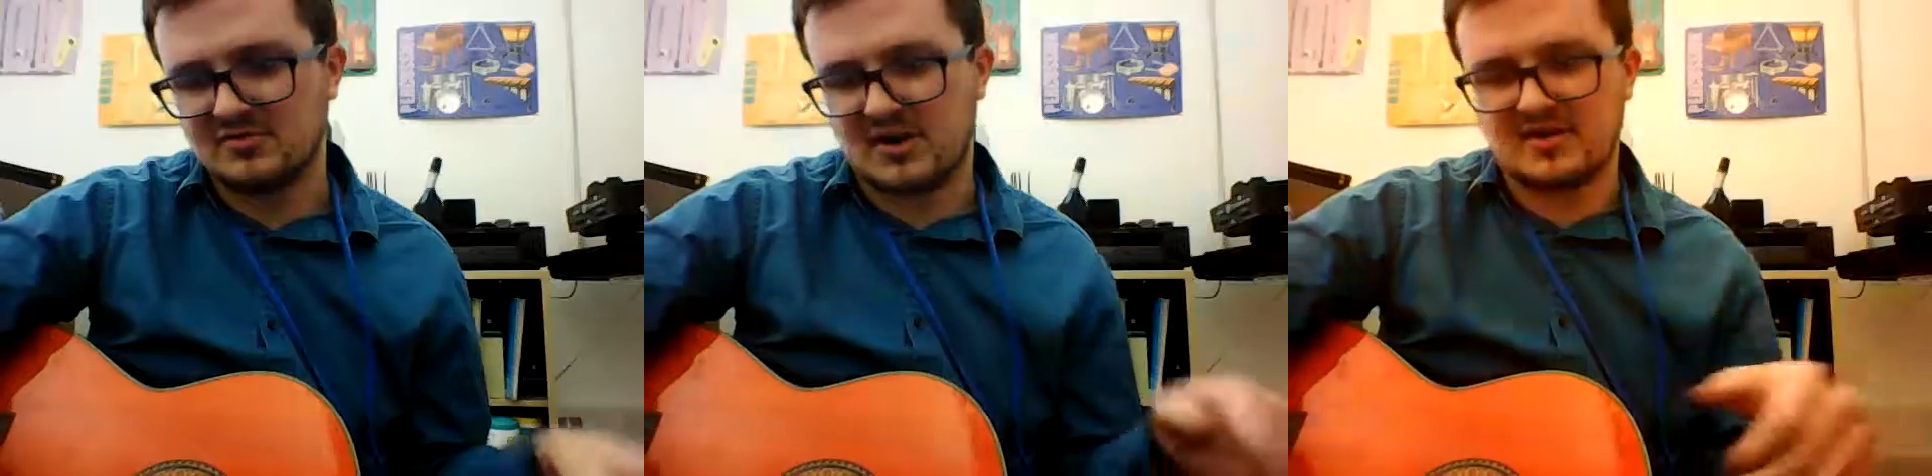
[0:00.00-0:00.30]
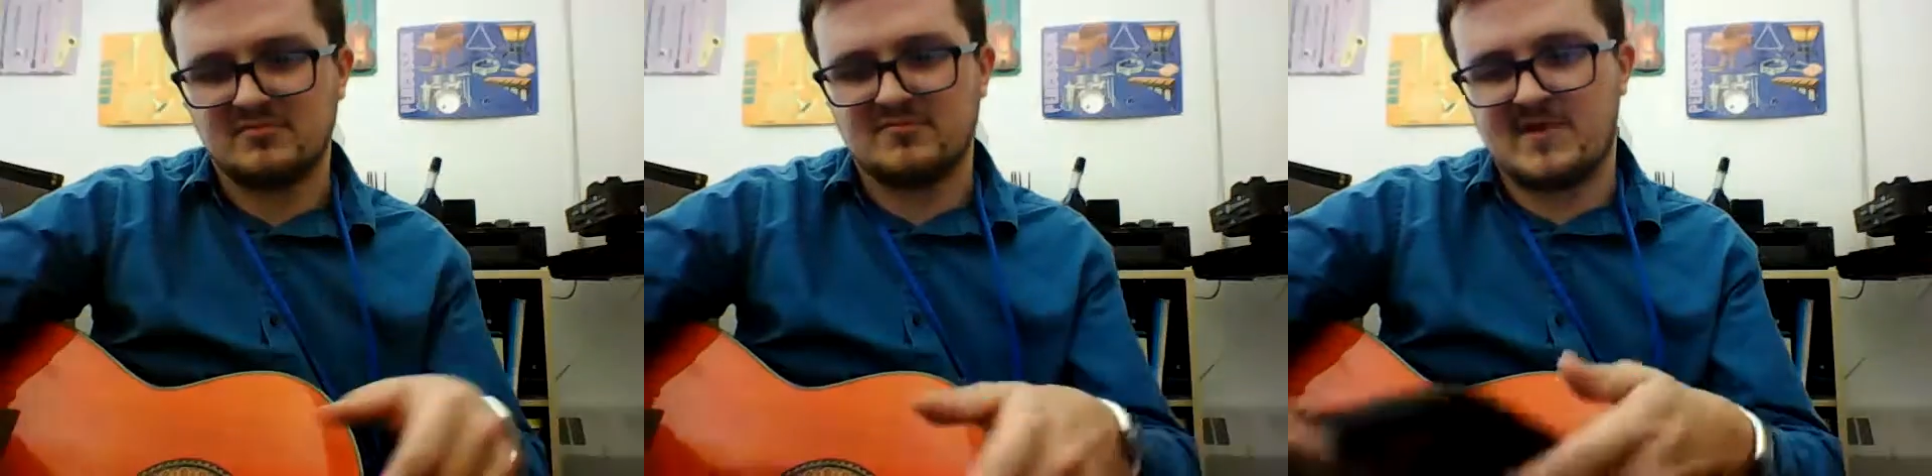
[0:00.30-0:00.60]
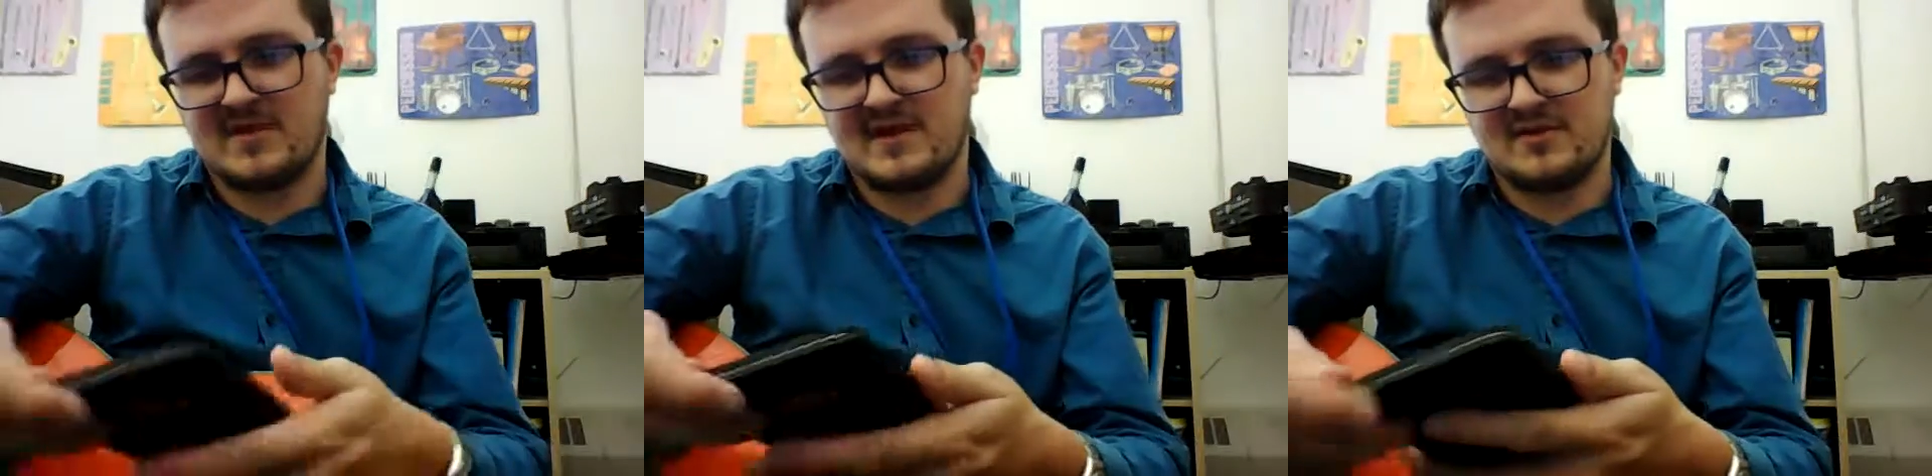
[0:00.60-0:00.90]
like
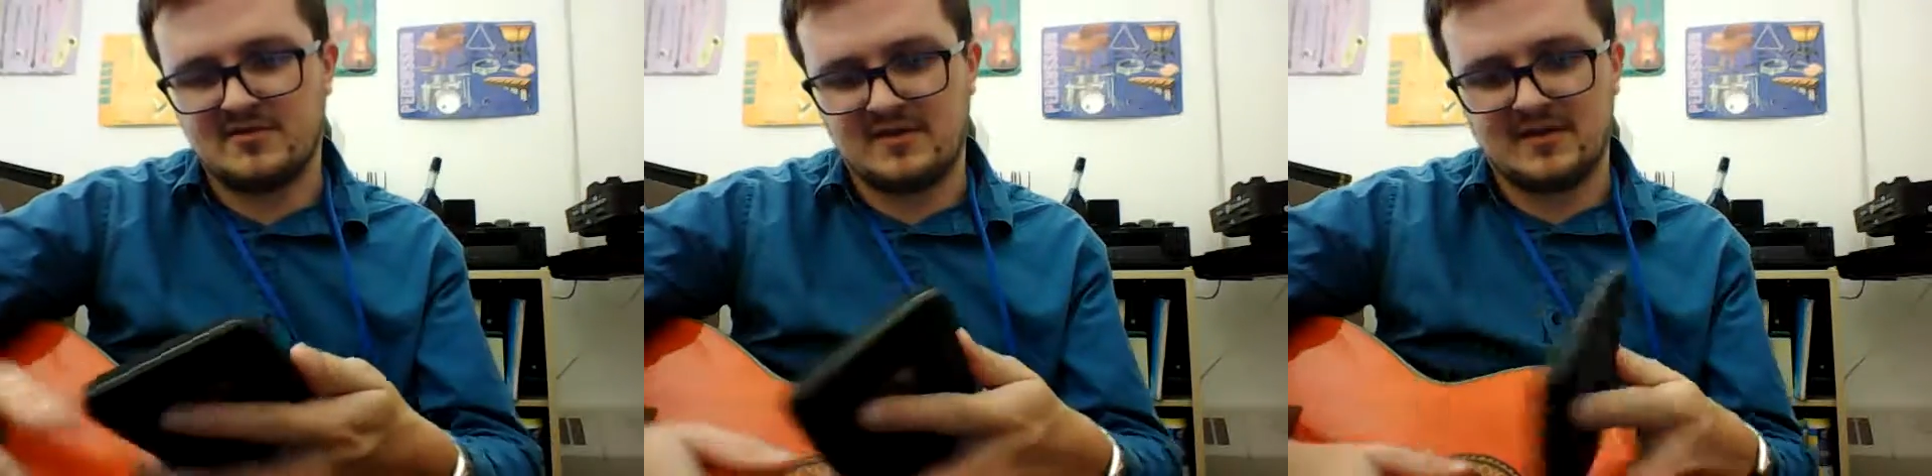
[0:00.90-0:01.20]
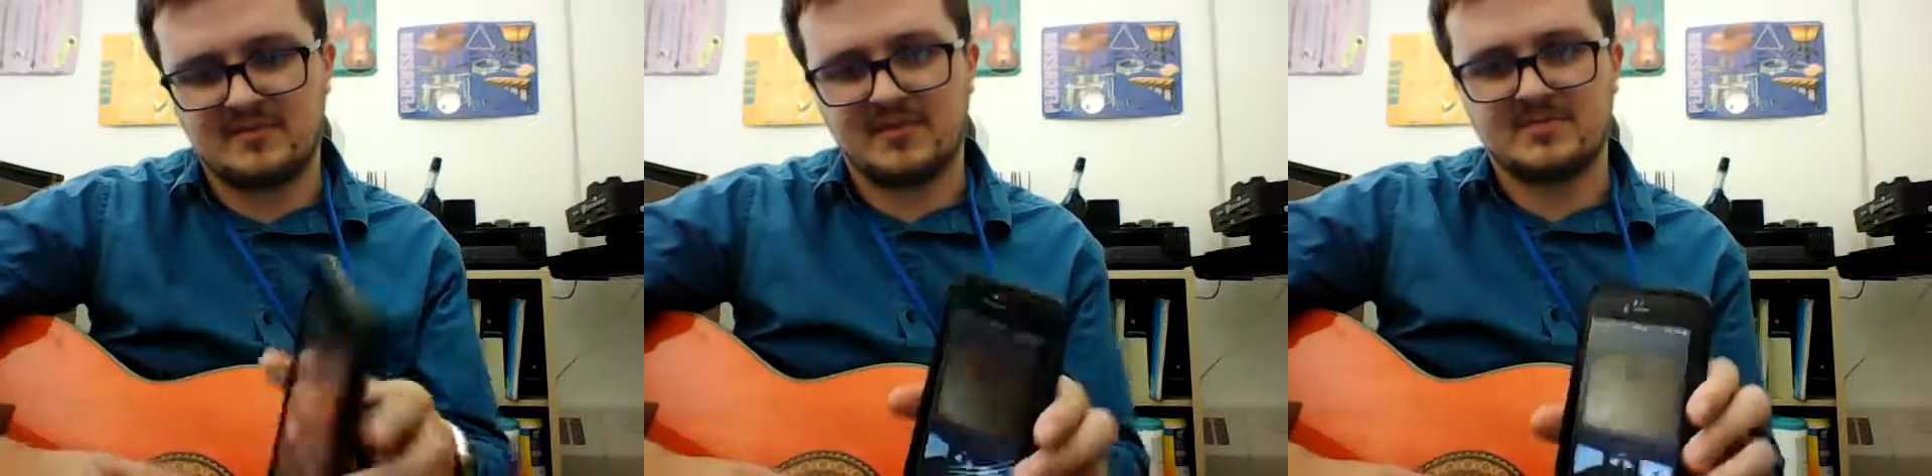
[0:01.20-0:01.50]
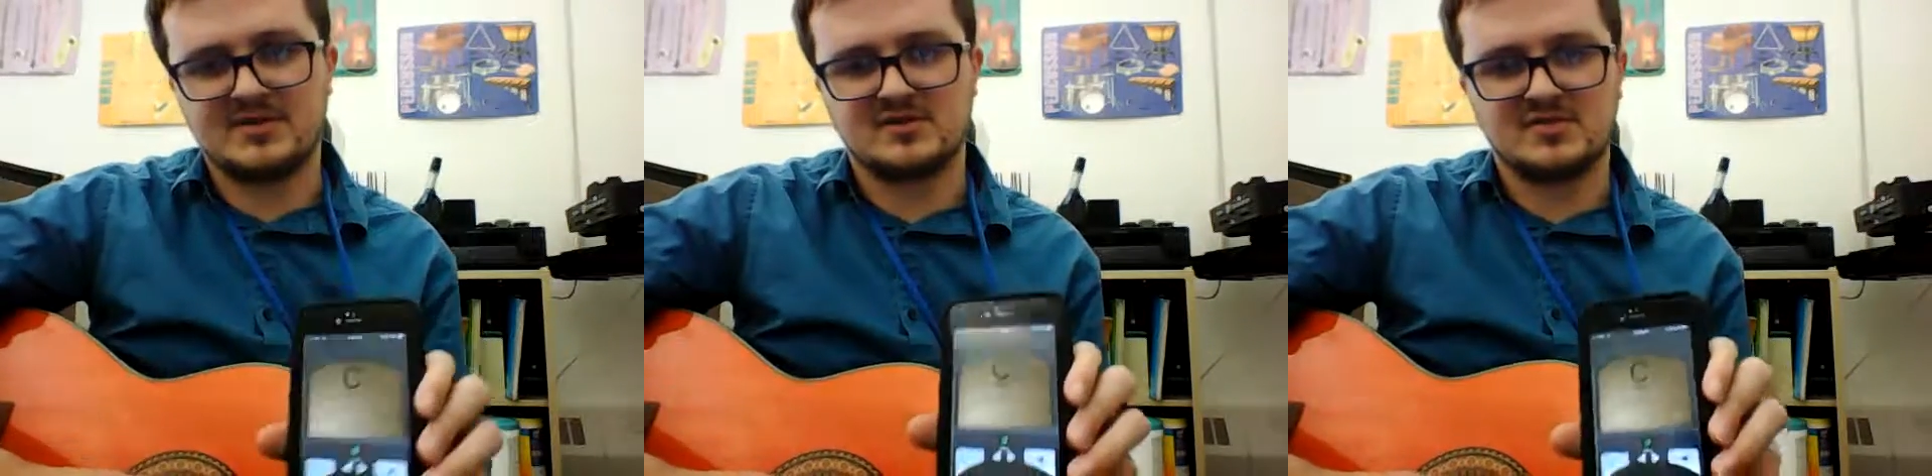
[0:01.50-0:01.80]
right now, if I
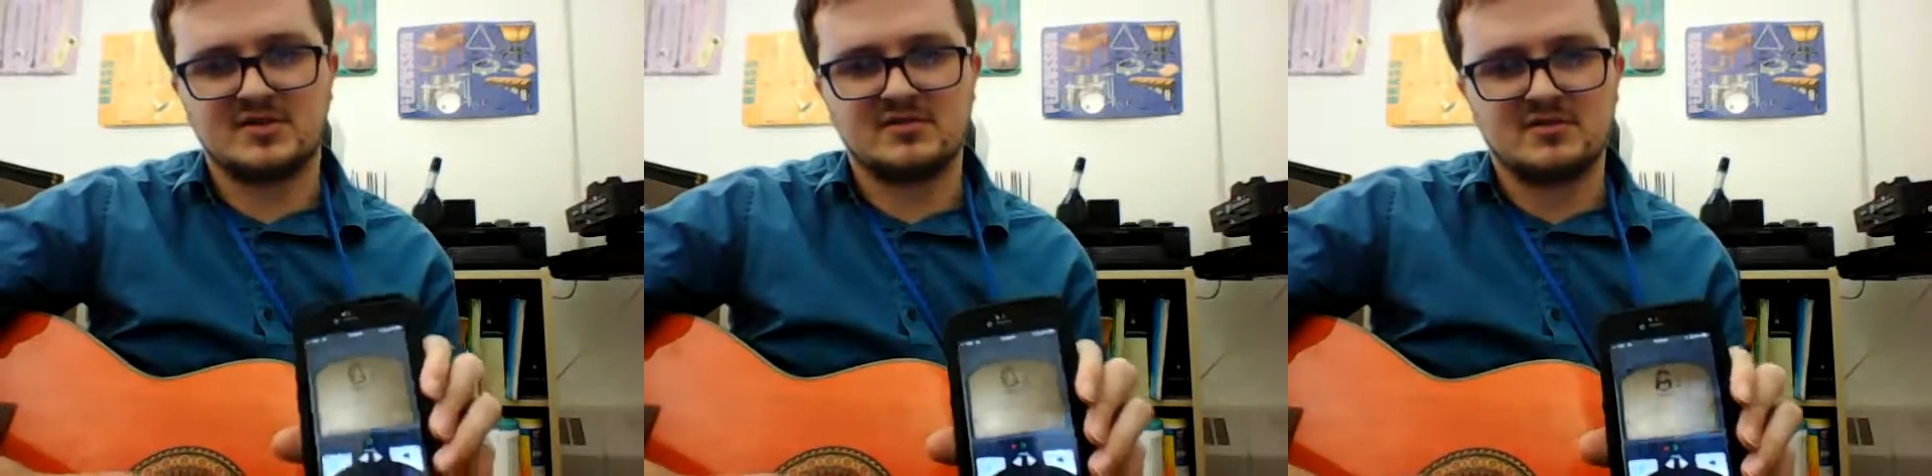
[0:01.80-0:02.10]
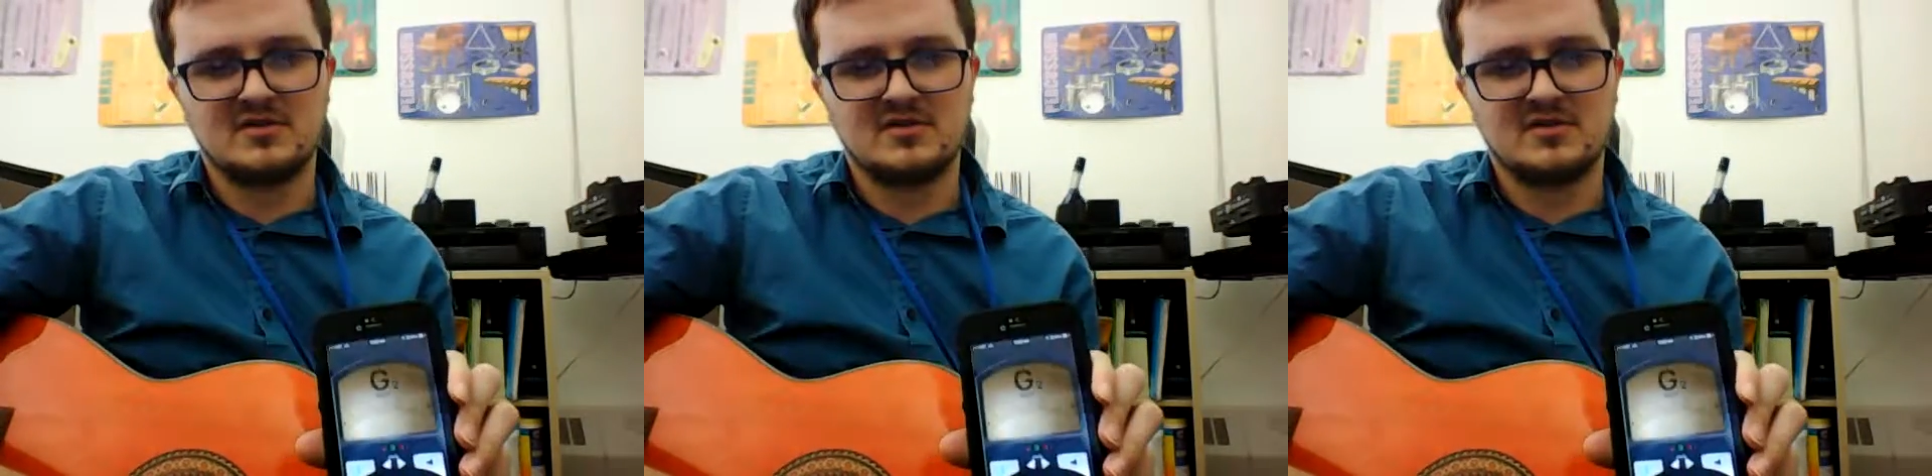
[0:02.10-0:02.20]
pluck my string,